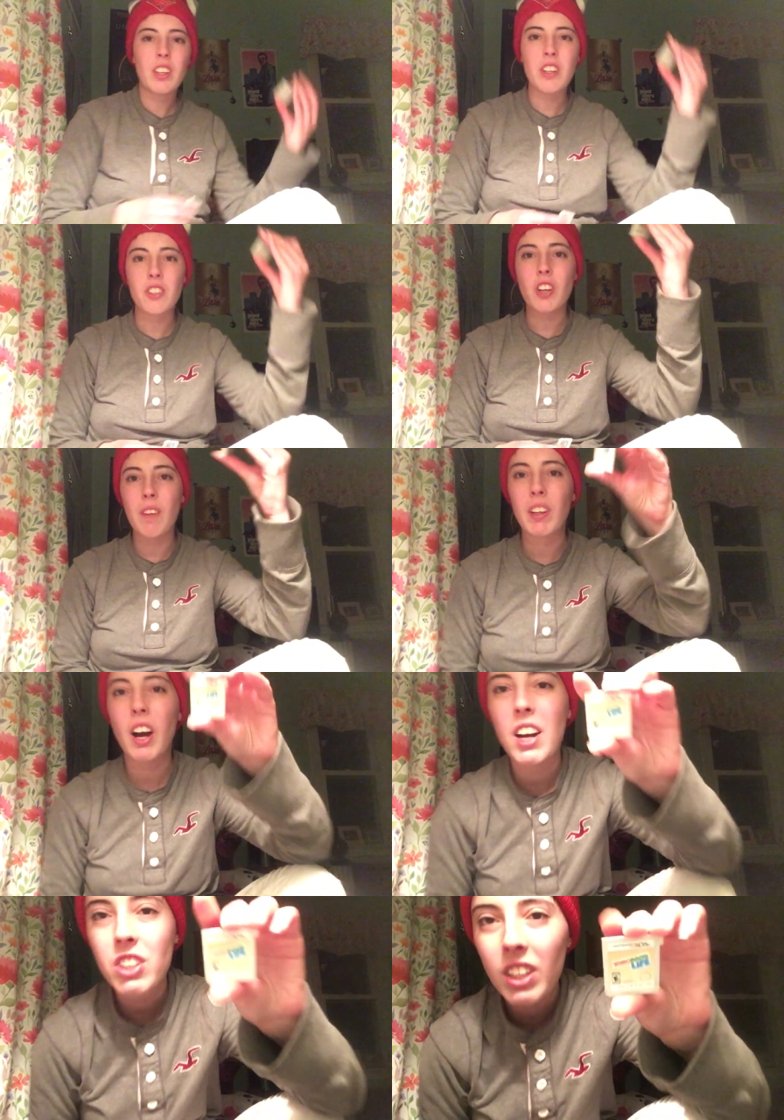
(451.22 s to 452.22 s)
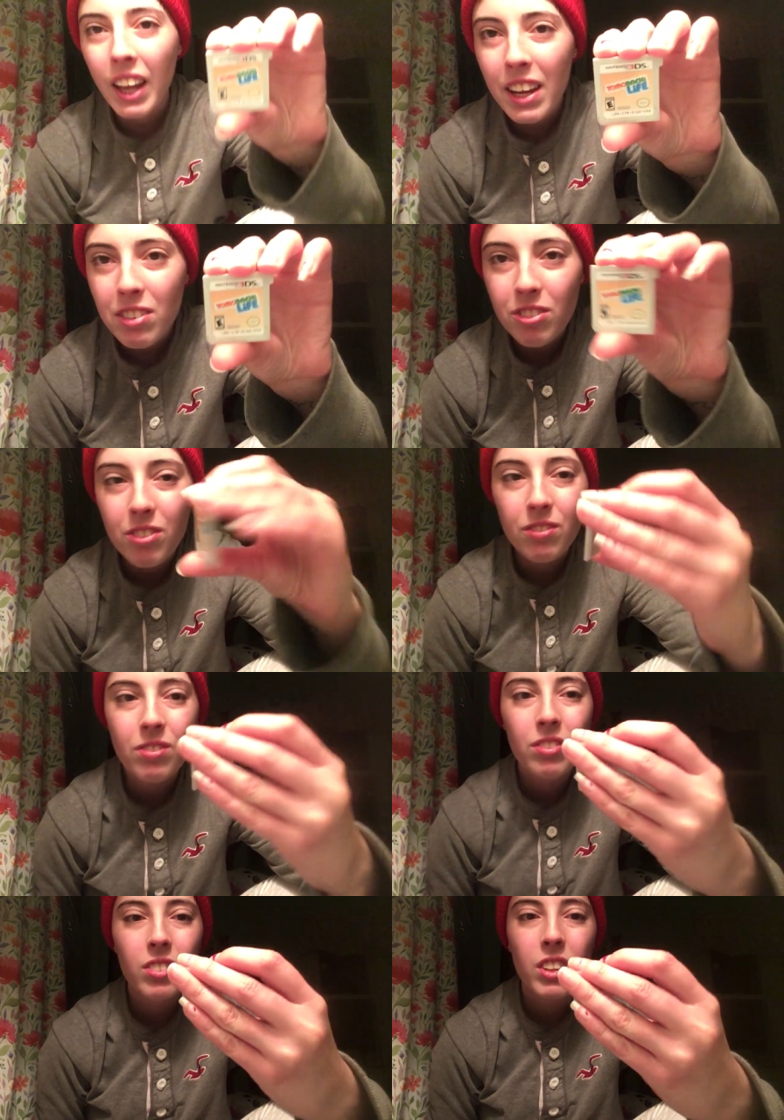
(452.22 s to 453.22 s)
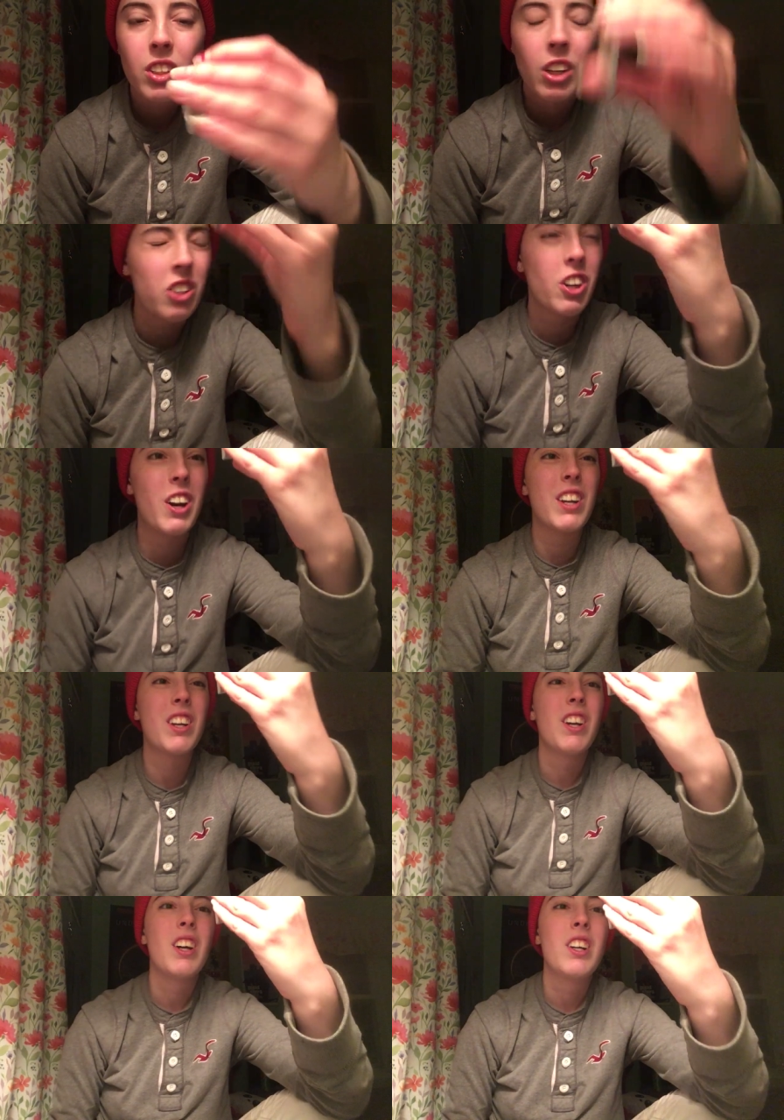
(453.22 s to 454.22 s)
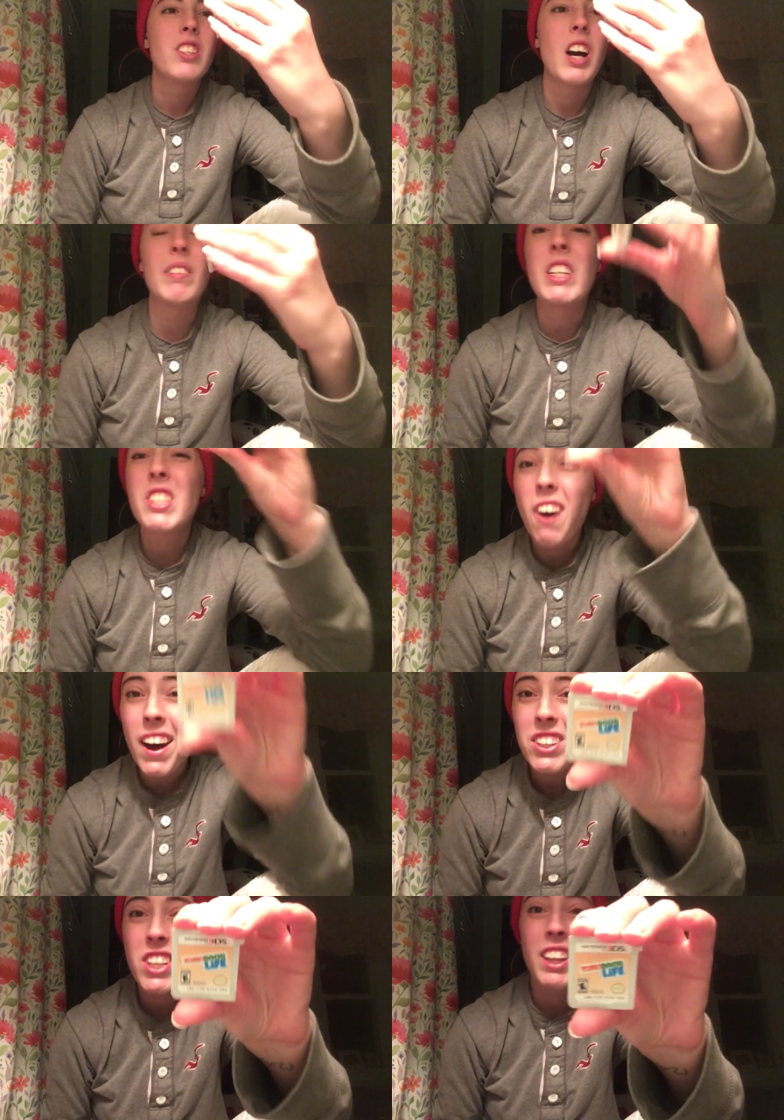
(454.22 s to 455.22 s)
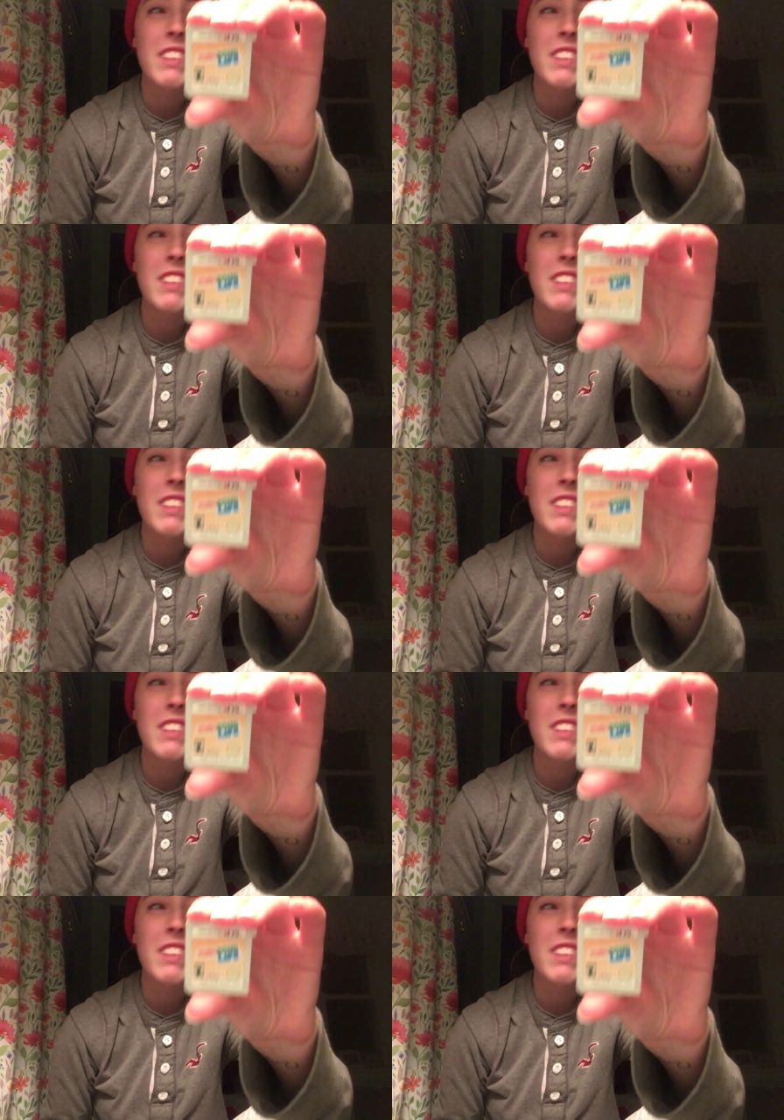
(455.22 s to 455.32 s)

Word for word: is Tamagotchi Life. Or, sorry, Tomodachi